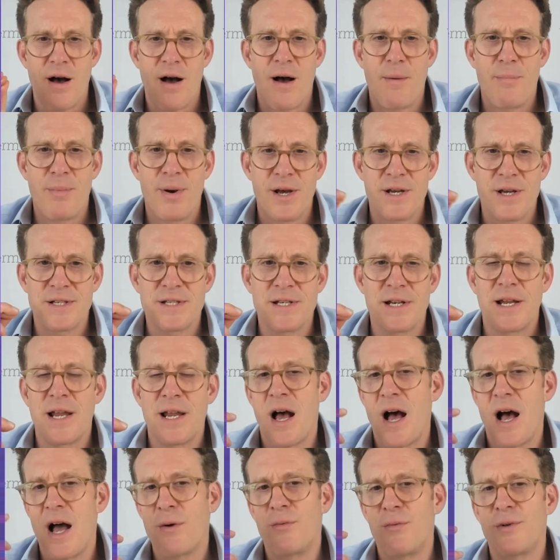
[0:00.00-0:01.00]
personally,
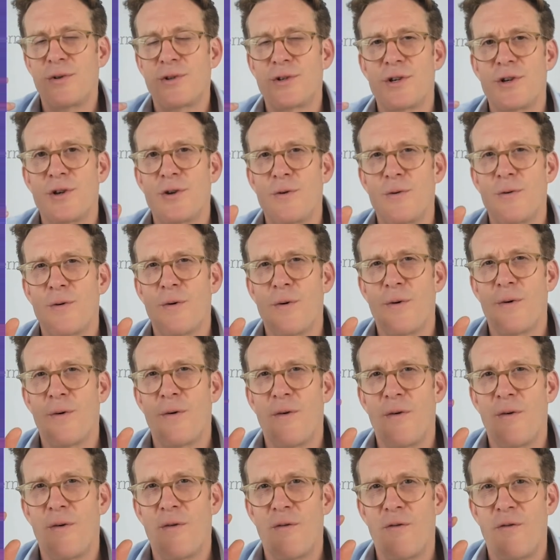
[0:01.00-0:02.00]
I will do
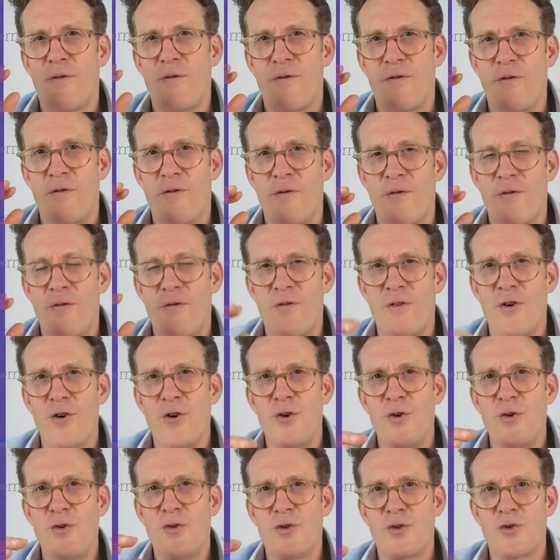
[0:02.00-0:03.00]

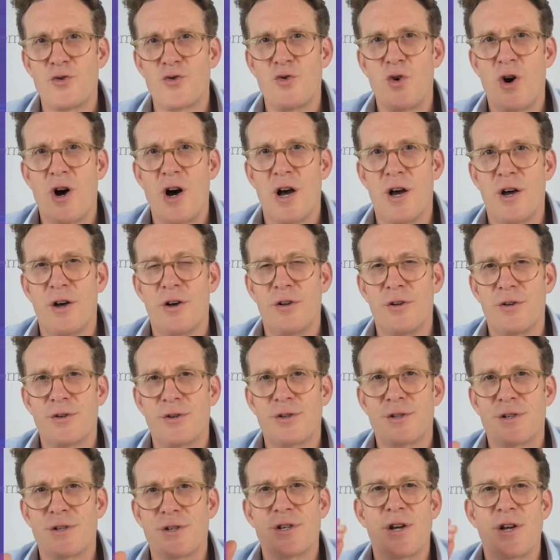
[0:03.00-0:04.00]
food
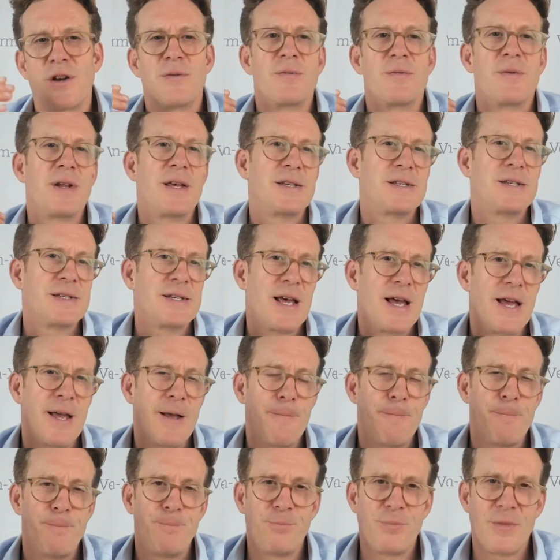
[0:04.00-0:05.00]
trials. So let's
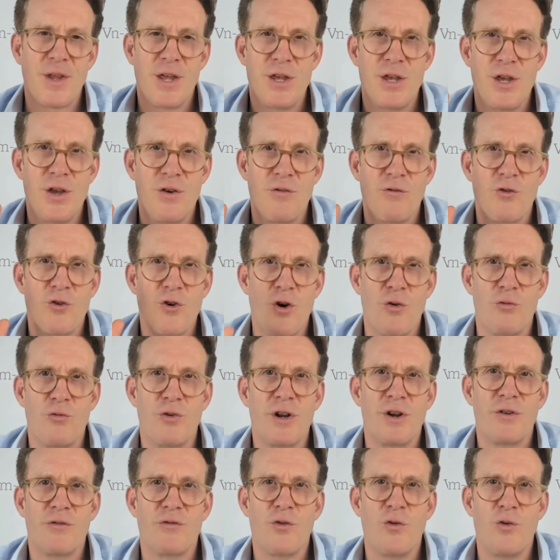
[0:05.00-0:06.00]
say you've got
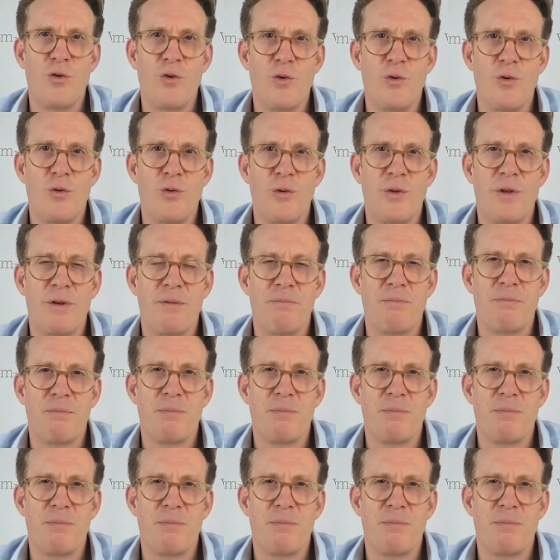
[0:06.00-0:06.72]
rid of all the